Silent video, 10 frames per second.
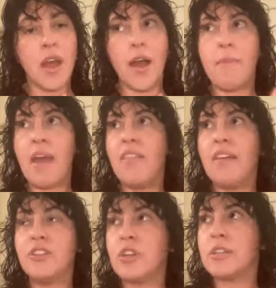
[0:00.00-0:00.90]
And
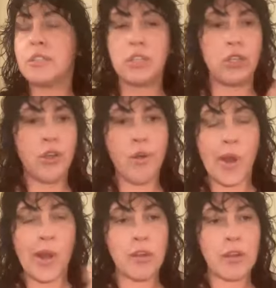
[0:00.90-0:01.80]
then just,
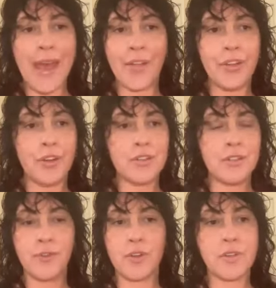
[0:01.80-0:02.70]
mark your
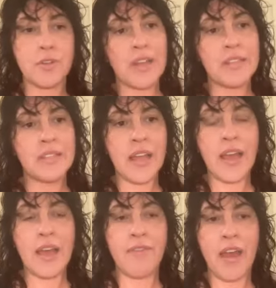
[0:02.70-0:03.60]
calendars, first
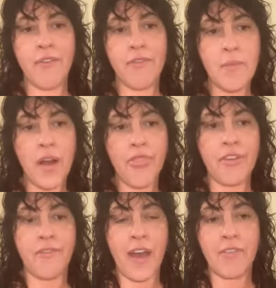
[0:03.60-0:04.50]
Wednesday of every month
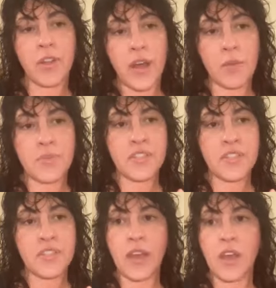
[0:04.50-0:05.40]
at 5 o'clock
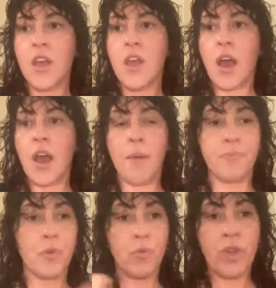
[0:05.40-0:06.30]
Pacific.
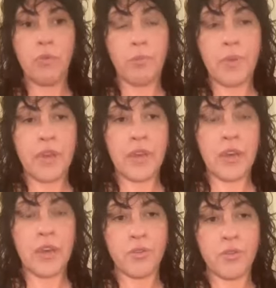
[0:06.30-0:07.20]
We will
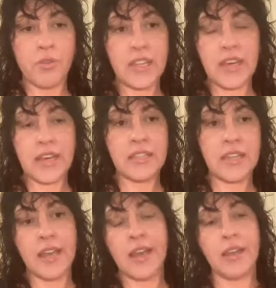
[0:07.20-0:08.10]
be hosting this,
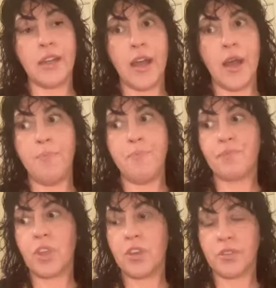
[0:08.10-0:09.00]

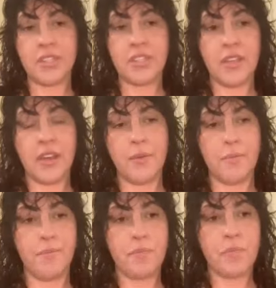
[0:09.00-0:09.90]
and you'll see
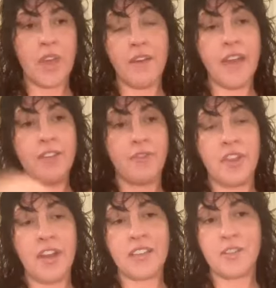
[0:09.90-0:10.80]
the event for
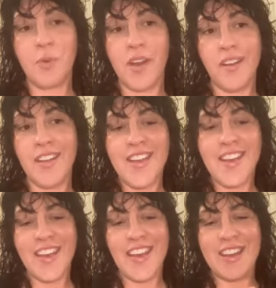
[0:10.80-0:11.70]
the next one
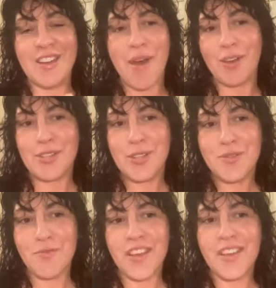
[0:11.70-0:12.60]
in about
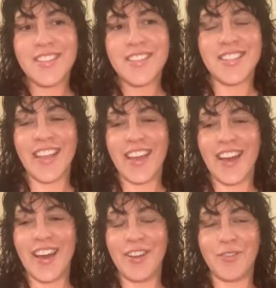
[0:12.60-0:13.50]
2 weeks.
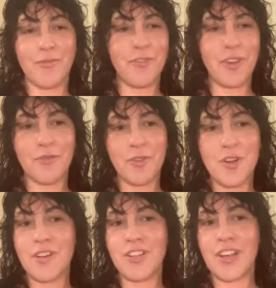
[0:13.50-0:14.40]
And feel free
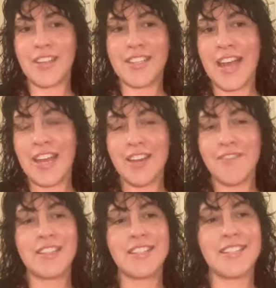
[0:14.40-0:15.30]
to reach out to any of
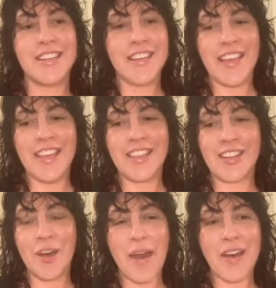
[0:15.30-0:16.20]
us in the
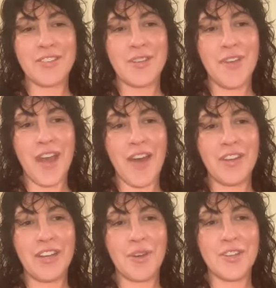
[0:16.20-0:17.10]
Clubhouse if you have
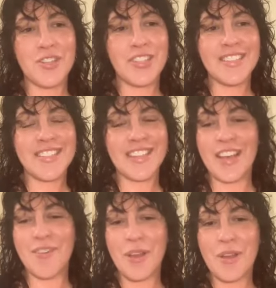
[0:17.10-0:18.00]
any questions,
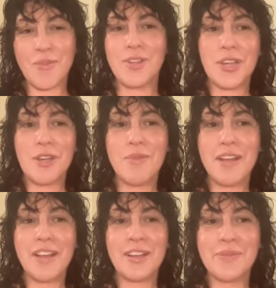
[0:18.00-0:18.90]
and we appreciate you
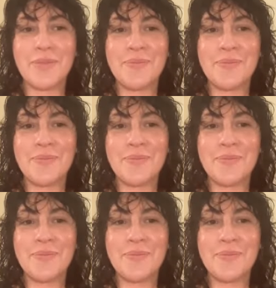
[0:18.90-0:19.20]
being here.